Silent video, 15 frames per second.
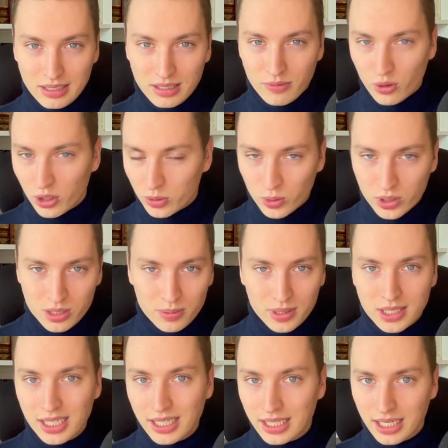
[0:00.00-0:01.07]
First
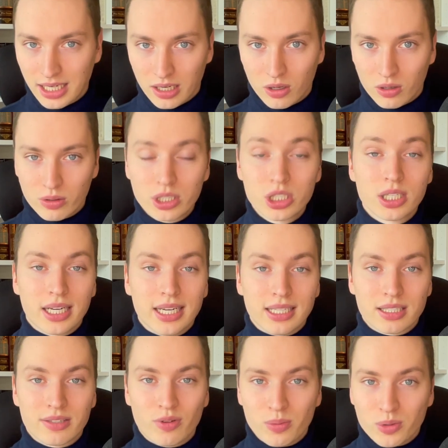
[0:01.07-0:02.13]
principles thinking
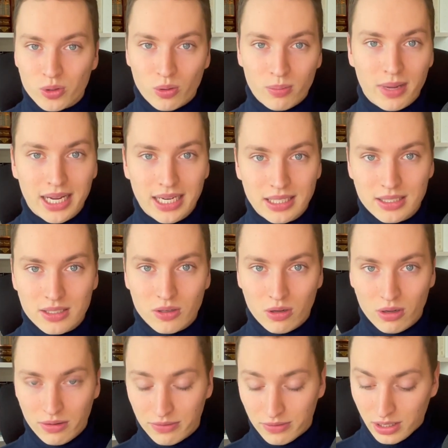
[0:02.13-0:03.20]
originates from the domains
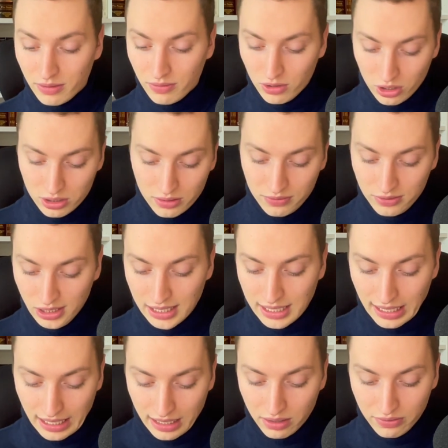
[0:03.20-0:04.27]
of philosophy
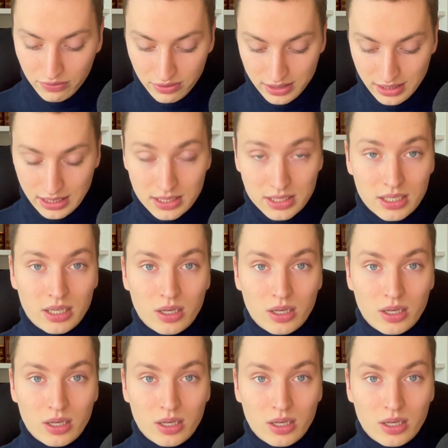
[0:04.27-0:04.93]
and physics,